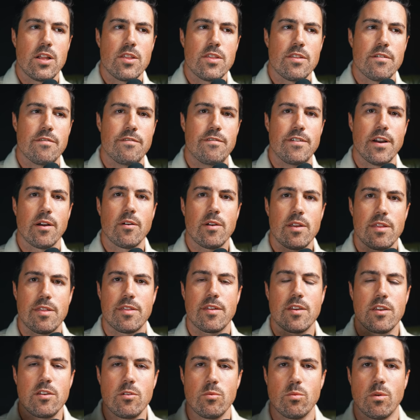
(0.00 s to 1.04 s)
The very
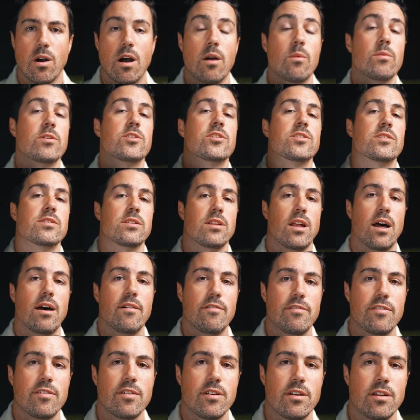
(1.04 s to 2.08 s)
thing you want, which is
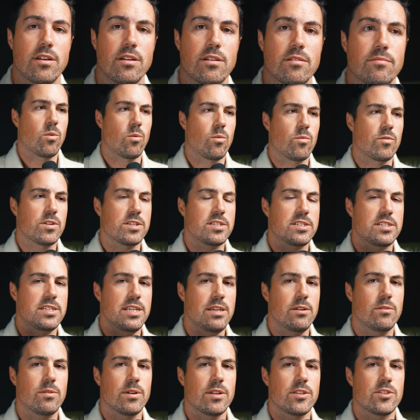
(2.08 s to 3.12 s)
love. So the
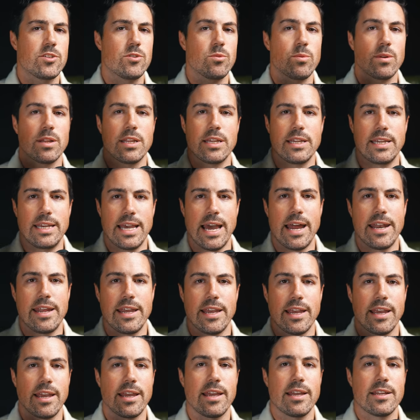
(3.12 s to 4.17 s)
secret to really
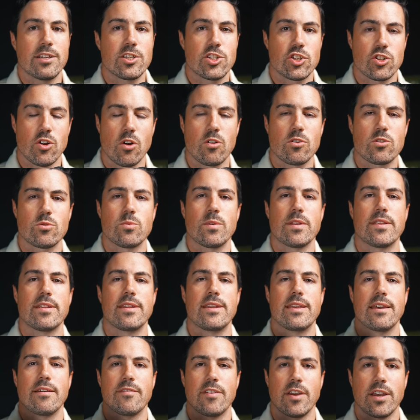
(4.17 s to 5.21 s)
getting starts with
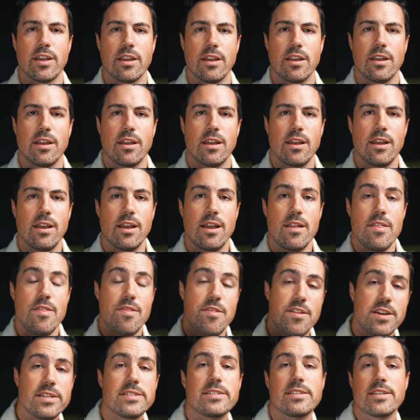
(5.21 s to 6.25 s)
giving.
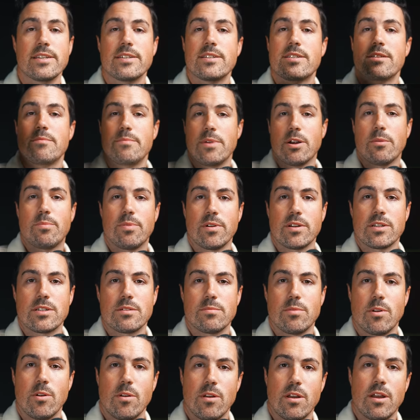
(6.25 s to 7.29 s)
This is the mirror
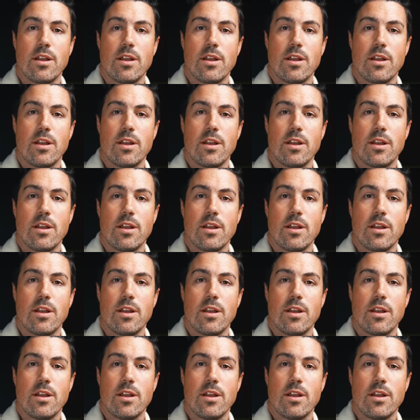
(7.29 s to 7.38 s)
principle.